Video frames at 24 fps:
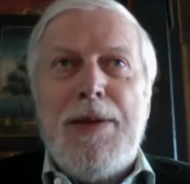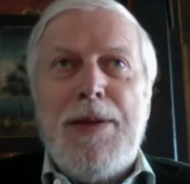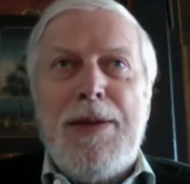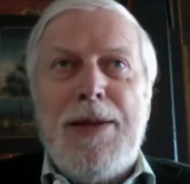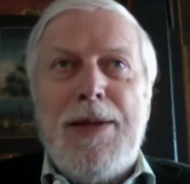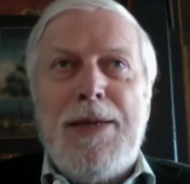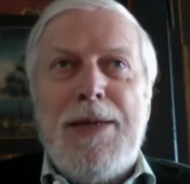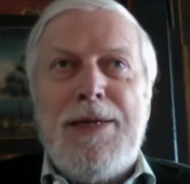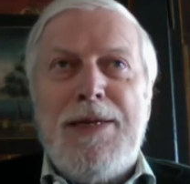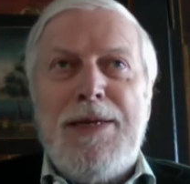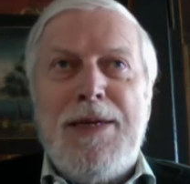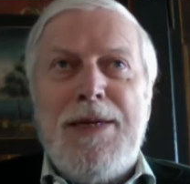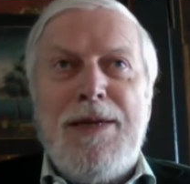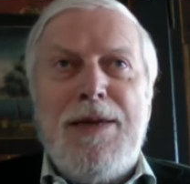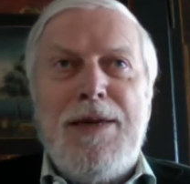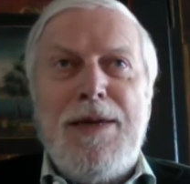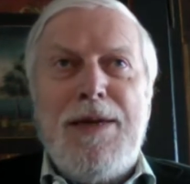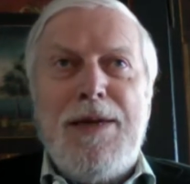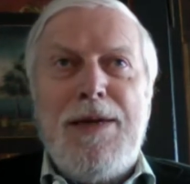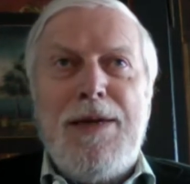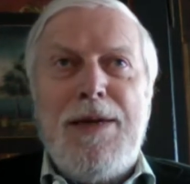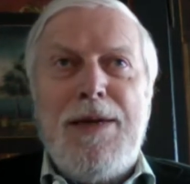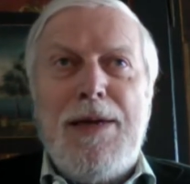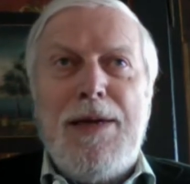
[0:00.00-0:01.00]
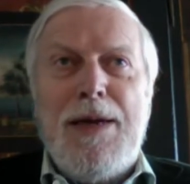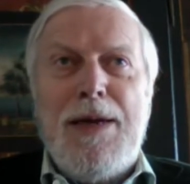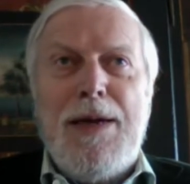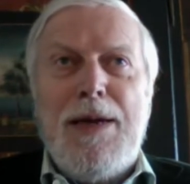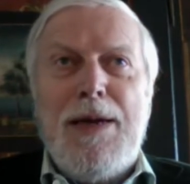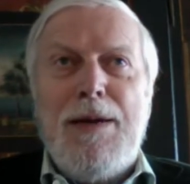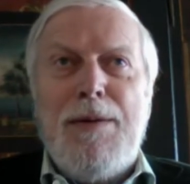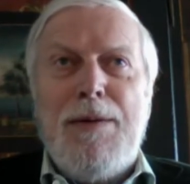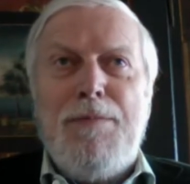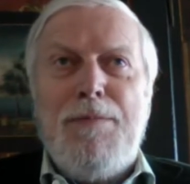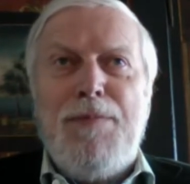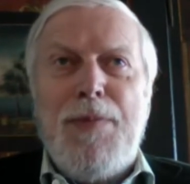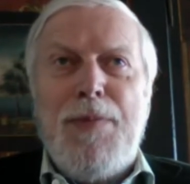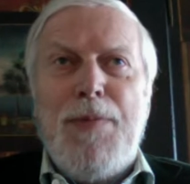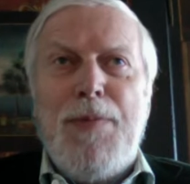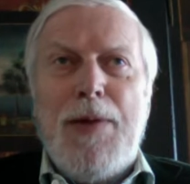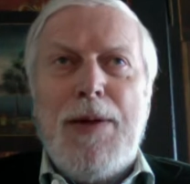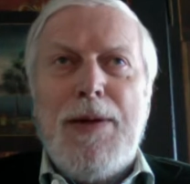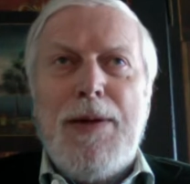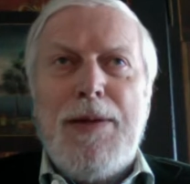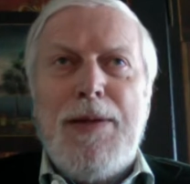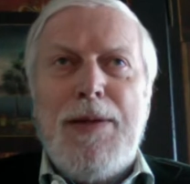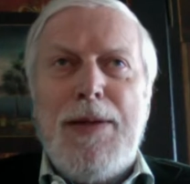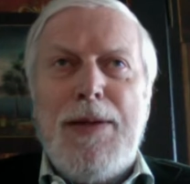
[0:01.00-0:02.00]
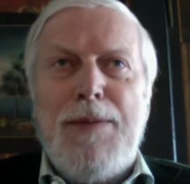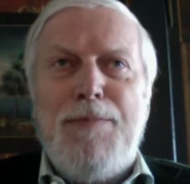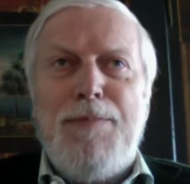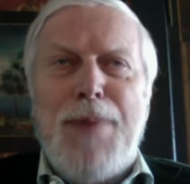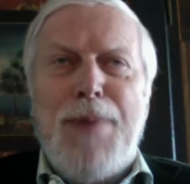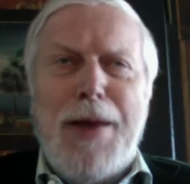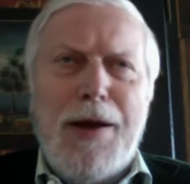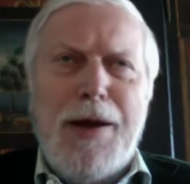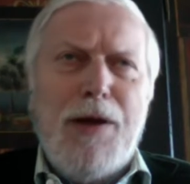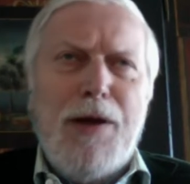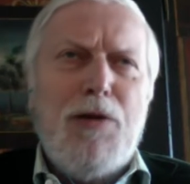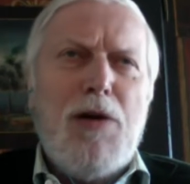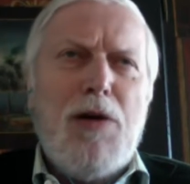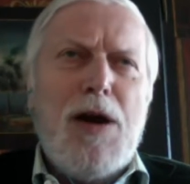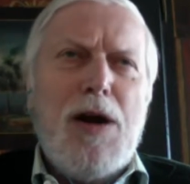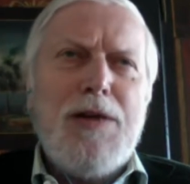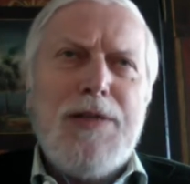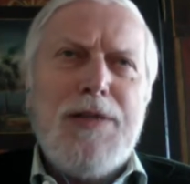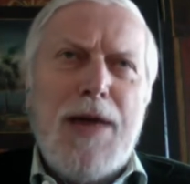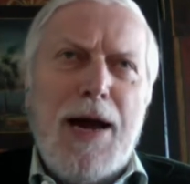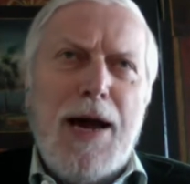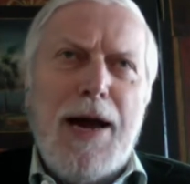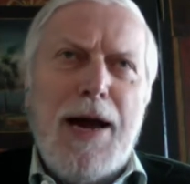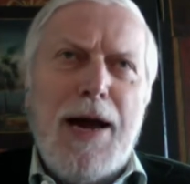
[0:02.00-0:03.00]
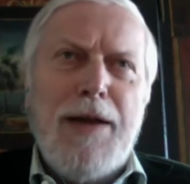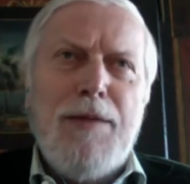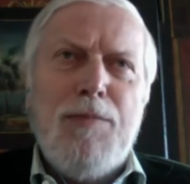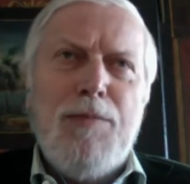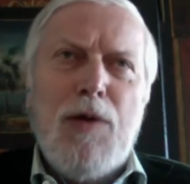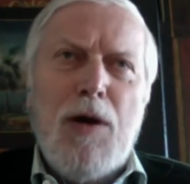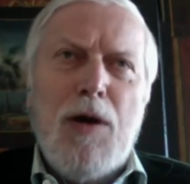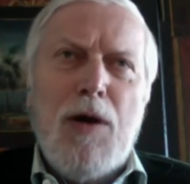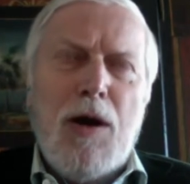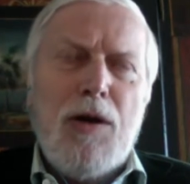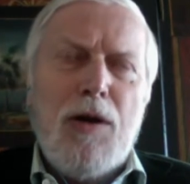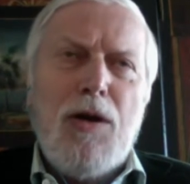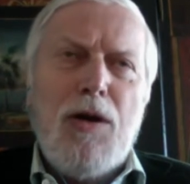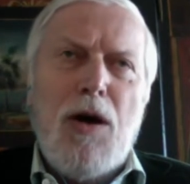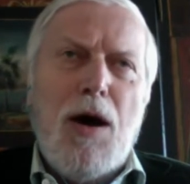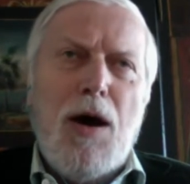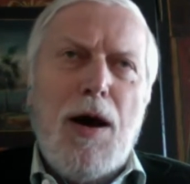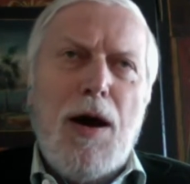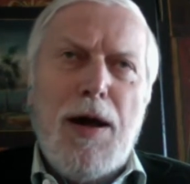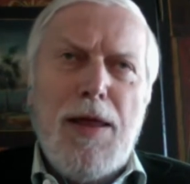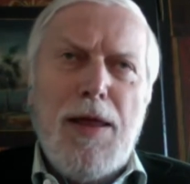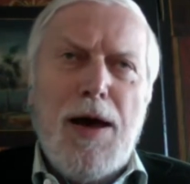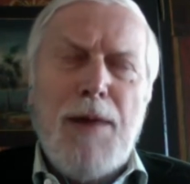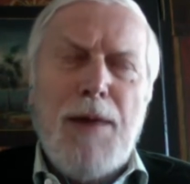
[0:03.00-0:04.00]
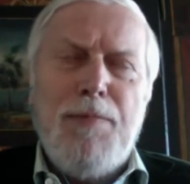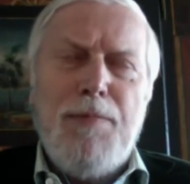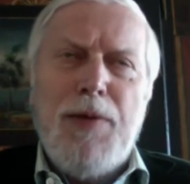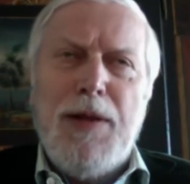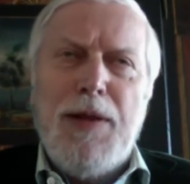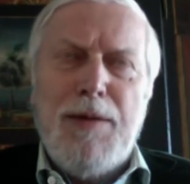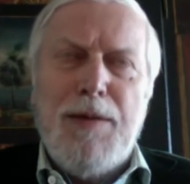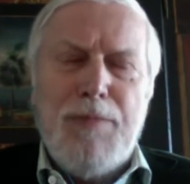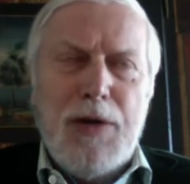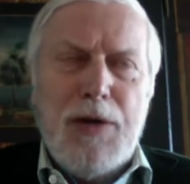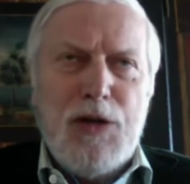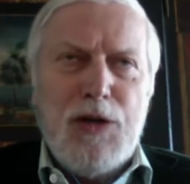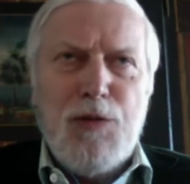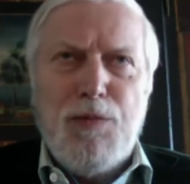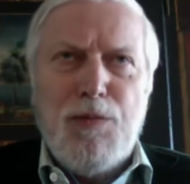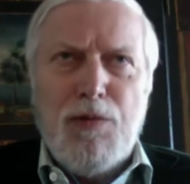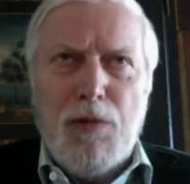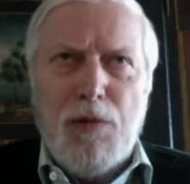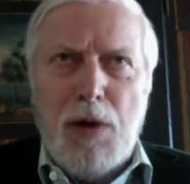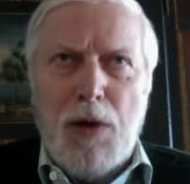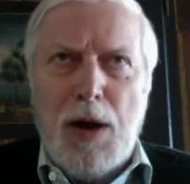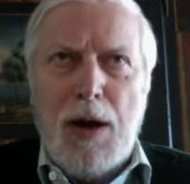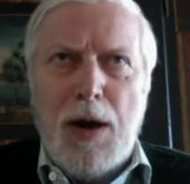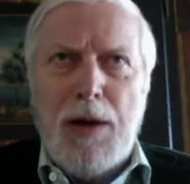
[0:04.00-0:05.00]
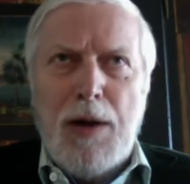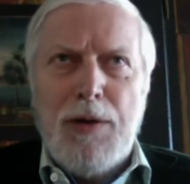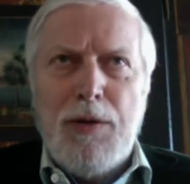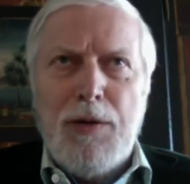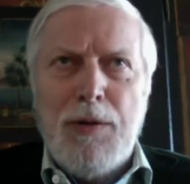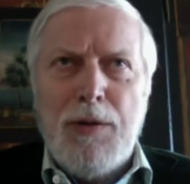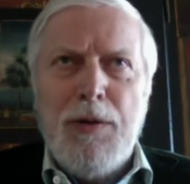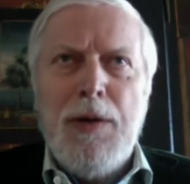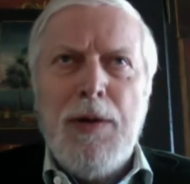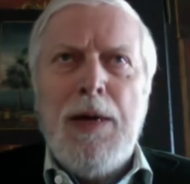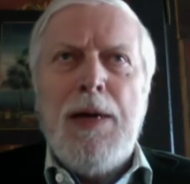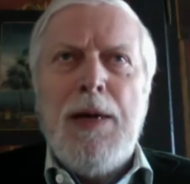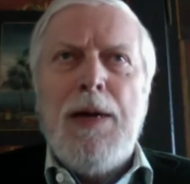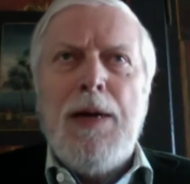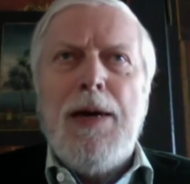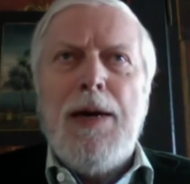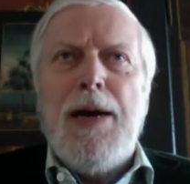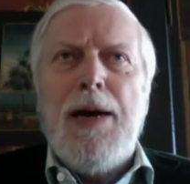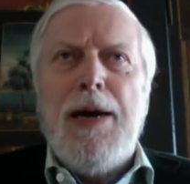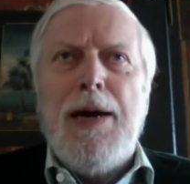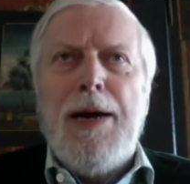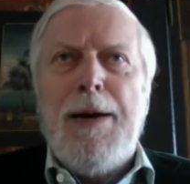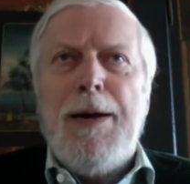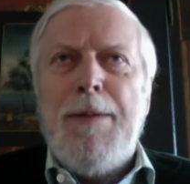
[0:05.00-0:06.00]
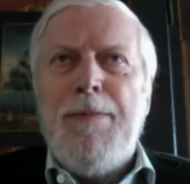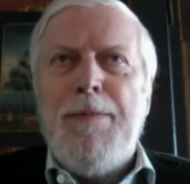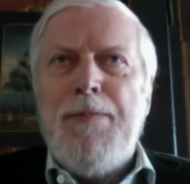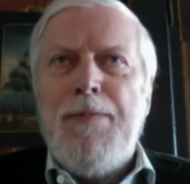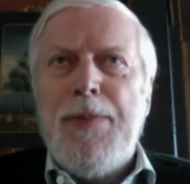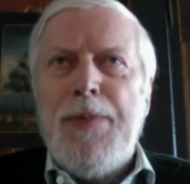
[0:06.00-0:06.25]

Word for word: the CD, uh, uh, the PAROS item got caught up in a much broader uh,